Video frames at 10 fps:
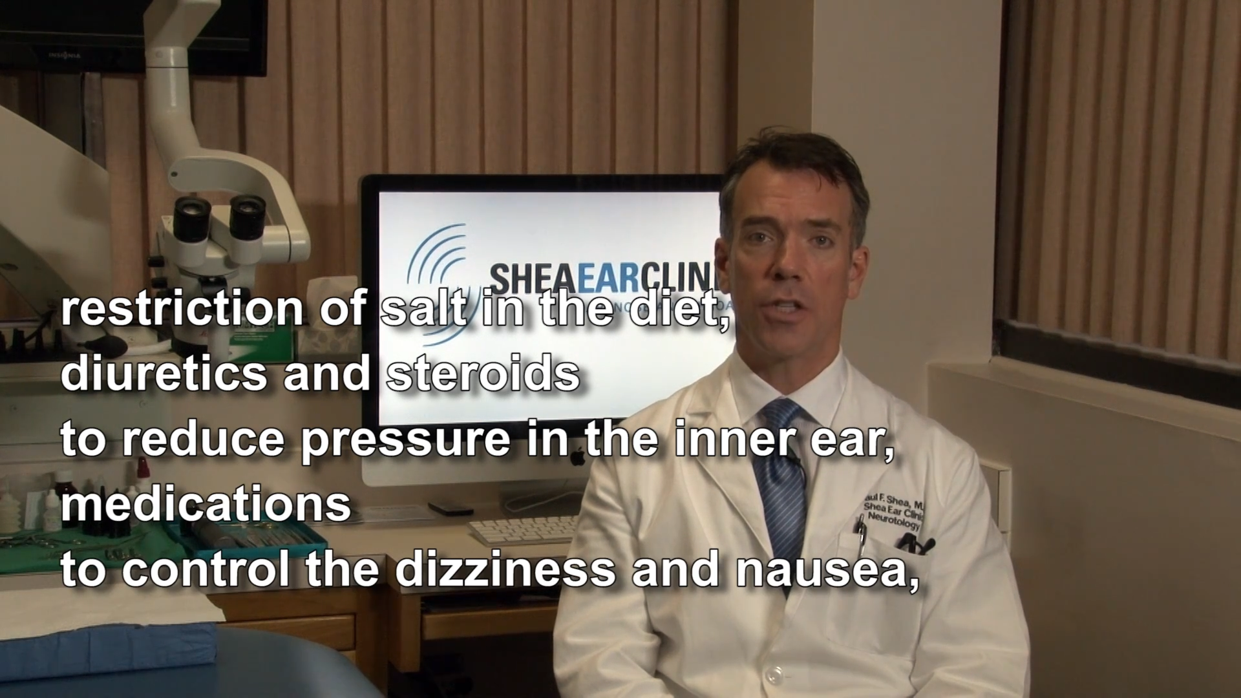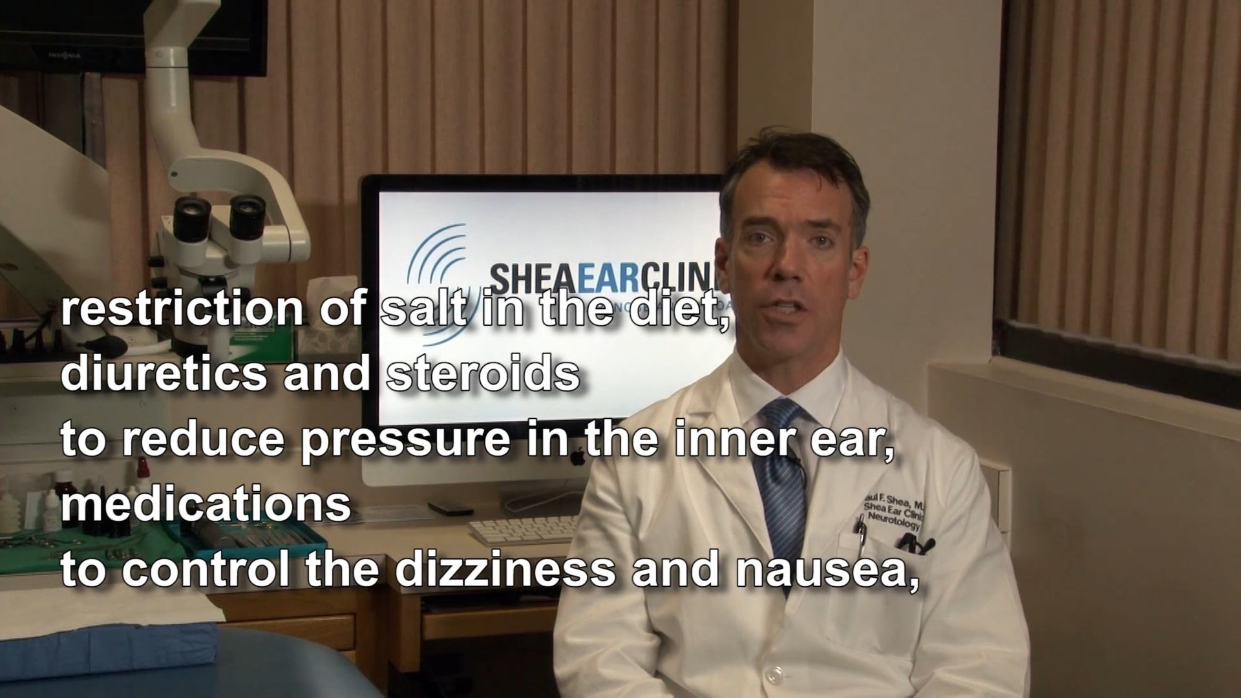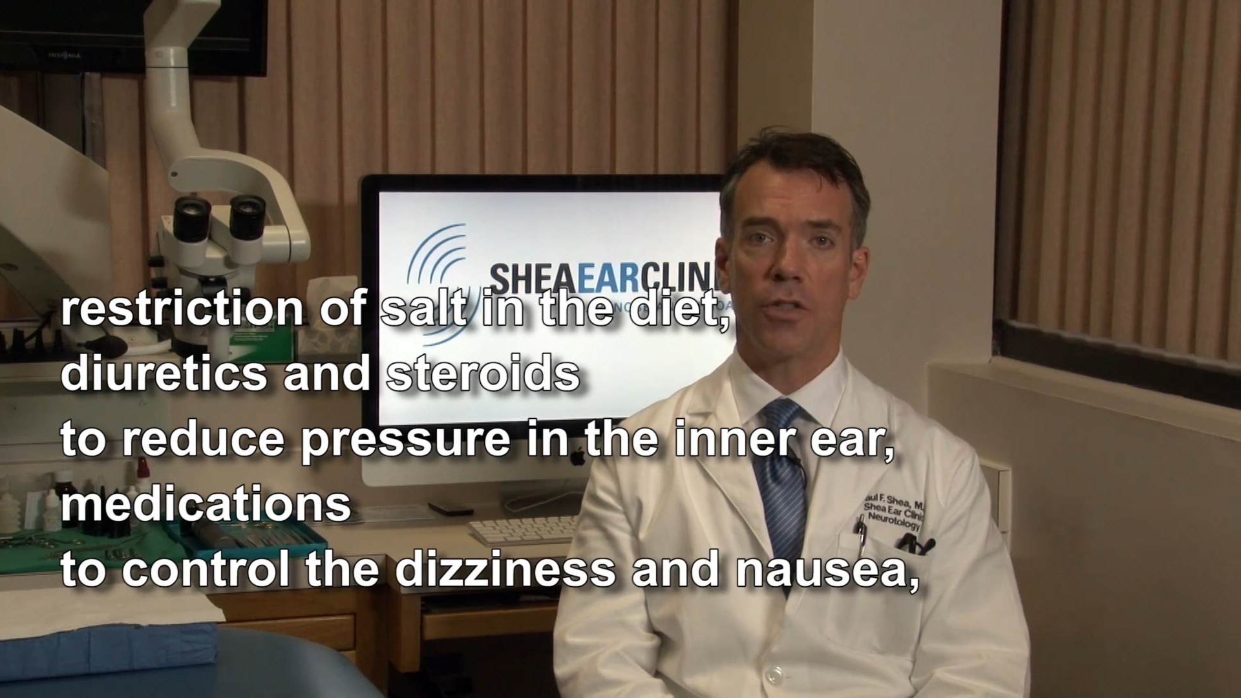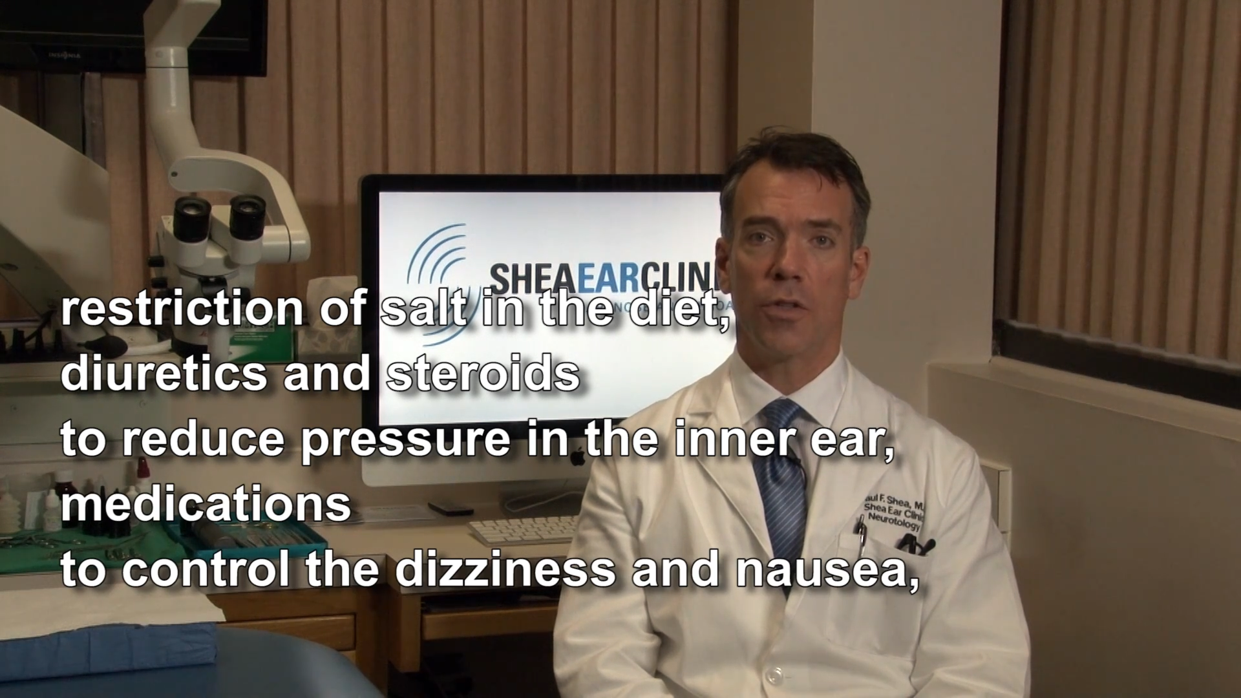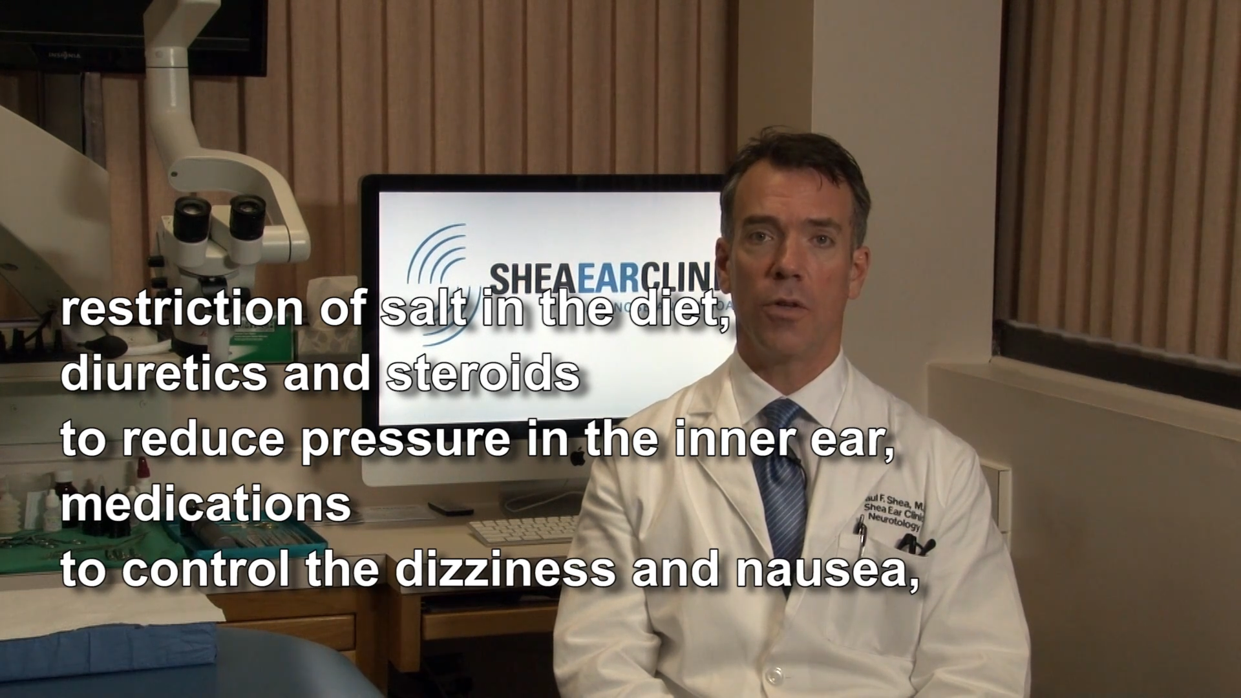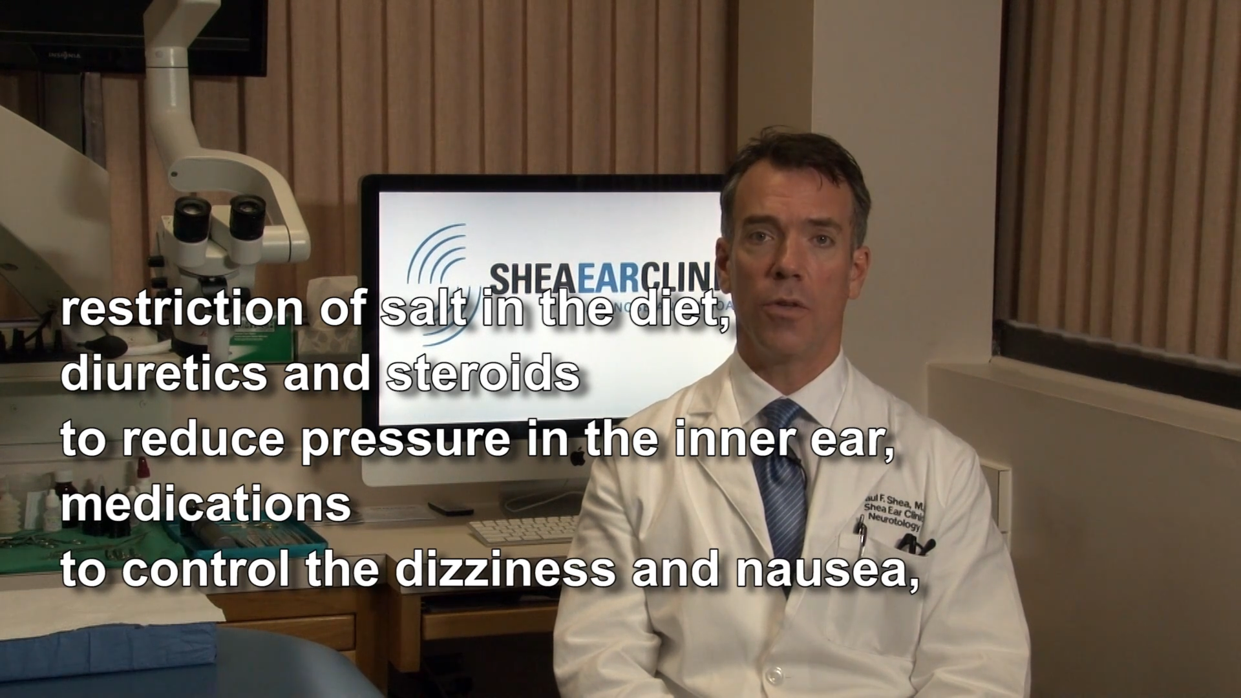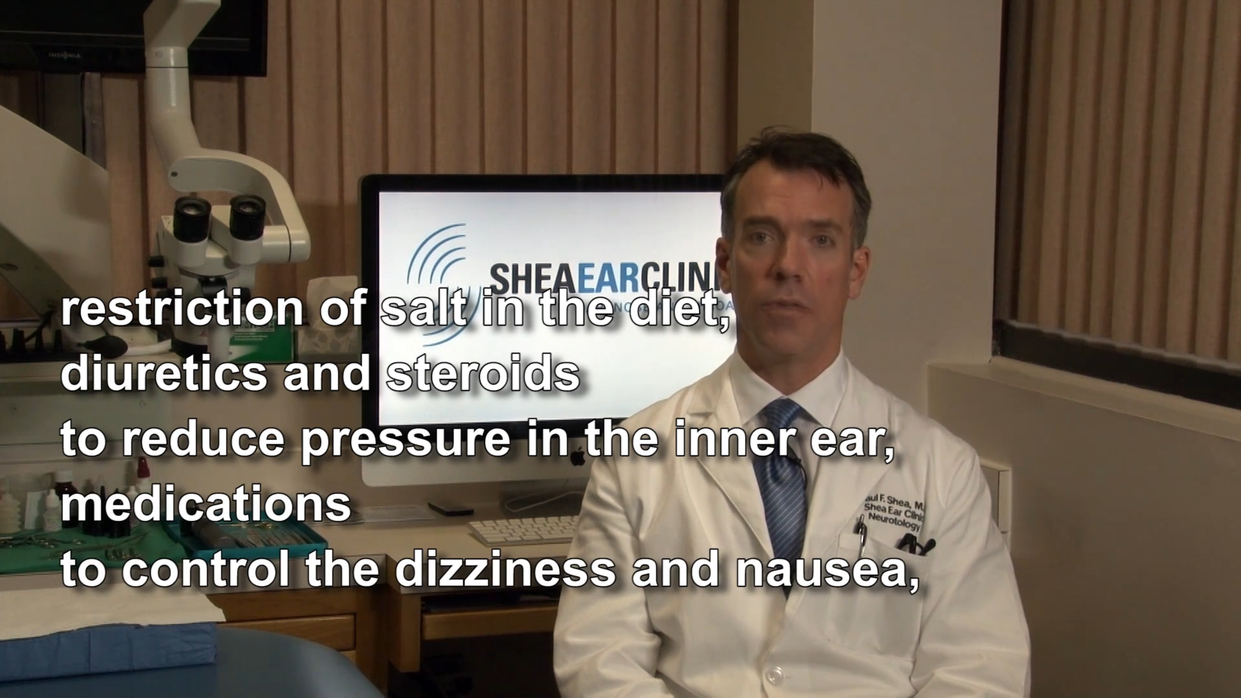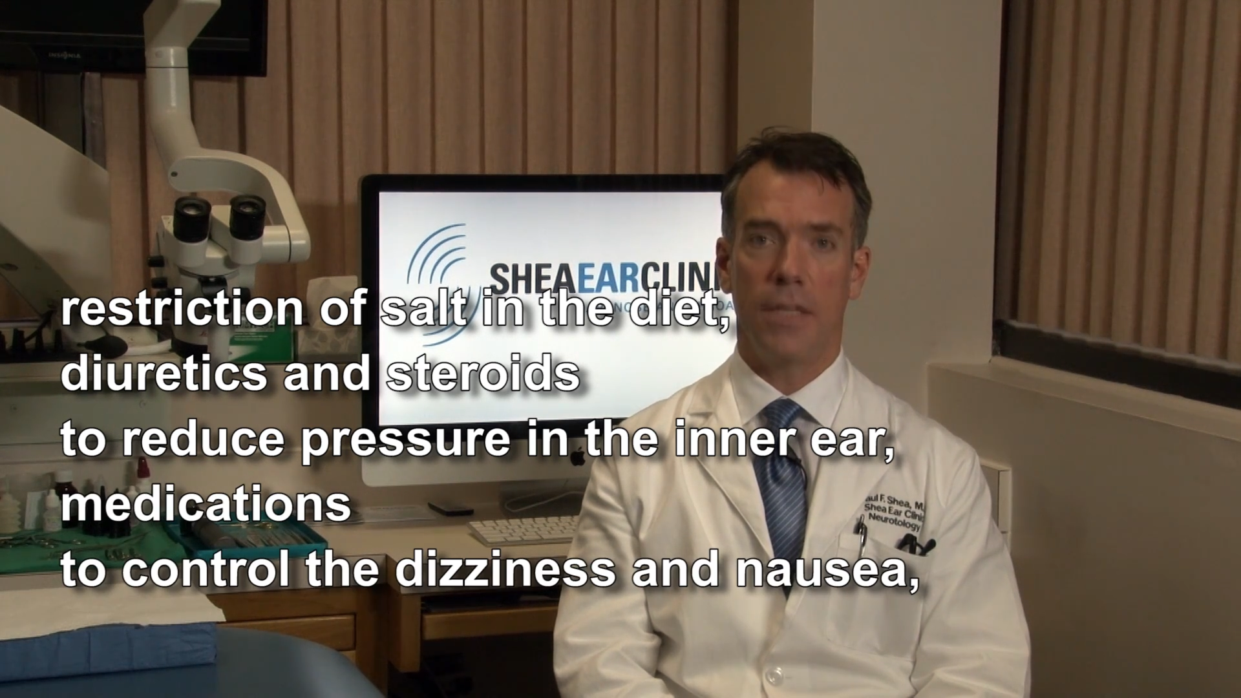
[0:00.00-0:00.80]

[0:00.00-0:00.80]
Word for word: to control